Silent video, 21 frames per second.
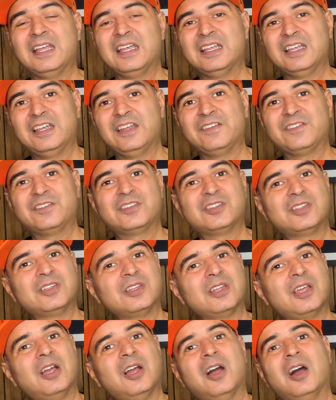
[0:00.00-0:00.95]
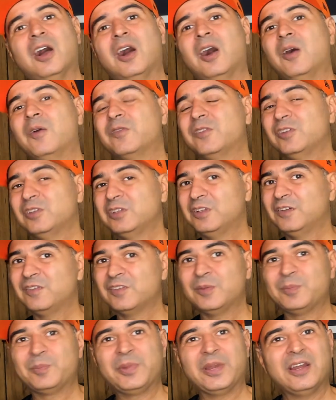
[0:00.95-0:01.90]
If you love
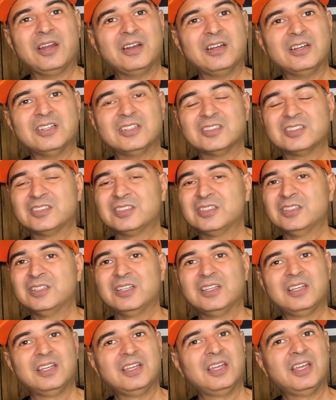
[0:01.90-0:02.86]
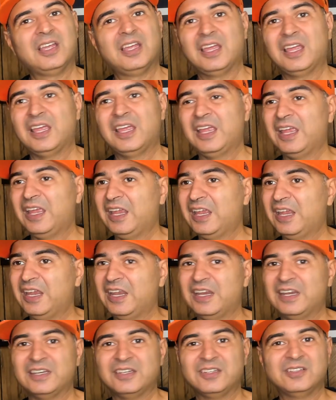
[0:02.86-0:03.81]
the beers
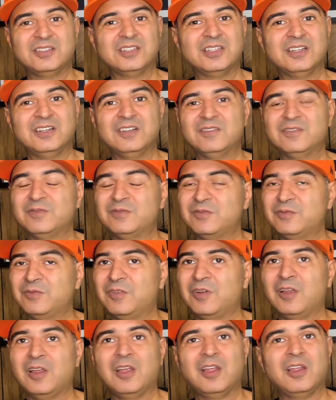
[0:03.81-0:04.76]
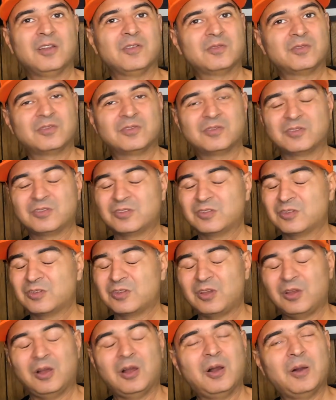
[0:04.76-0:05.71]
and you love
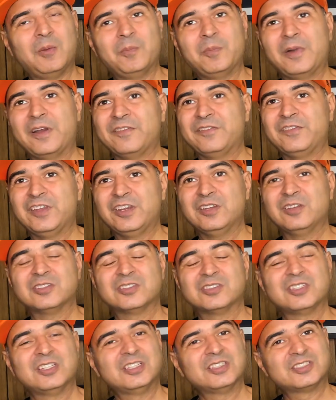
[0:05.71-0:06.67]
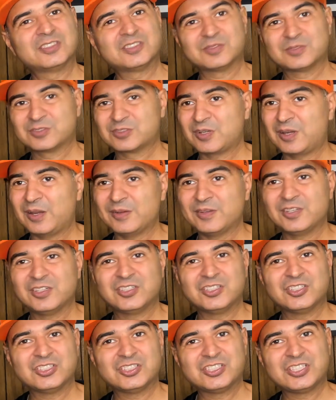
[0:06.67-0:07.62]
to my videos, subscribe to
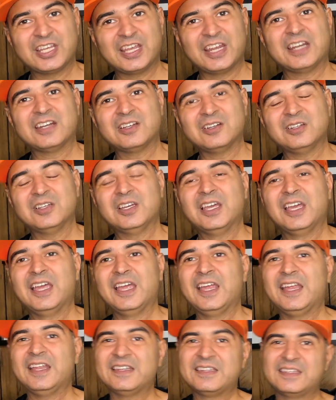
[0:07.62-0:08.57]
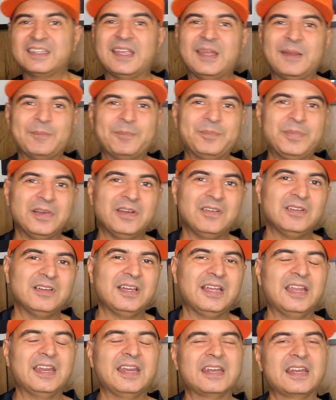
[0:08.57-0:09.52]
the channel, hit that bell,
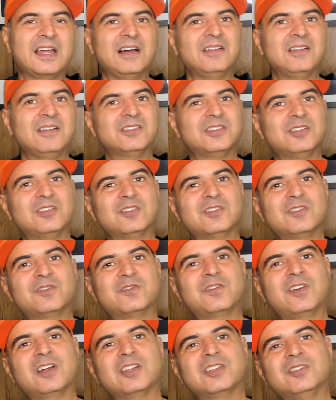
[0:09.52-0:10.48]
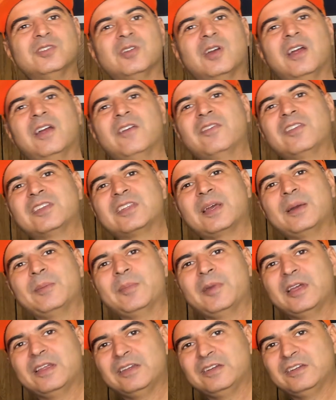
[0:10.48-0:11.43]
and I'll notify you every
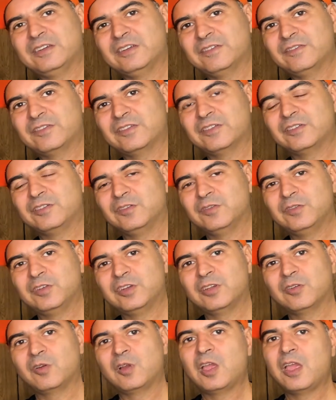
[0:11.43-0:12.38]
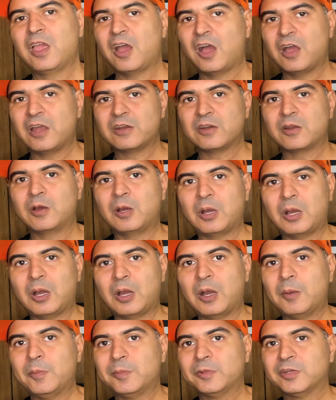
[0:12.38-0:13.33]
time I have a new video. I know
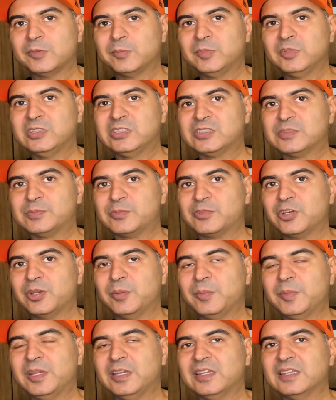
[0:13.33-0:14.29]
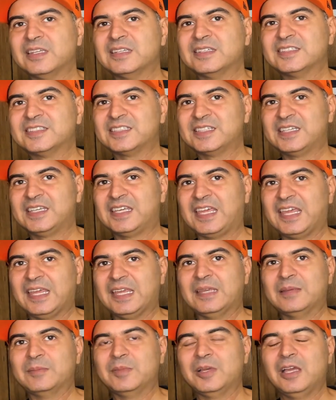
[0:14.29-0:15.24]
I'm gonna be streaming this
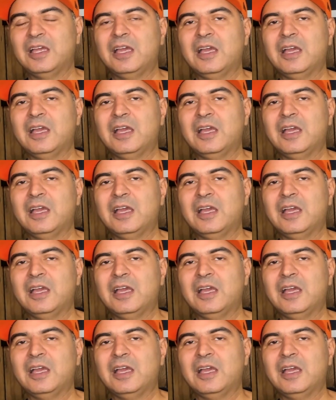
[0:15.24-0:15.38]
game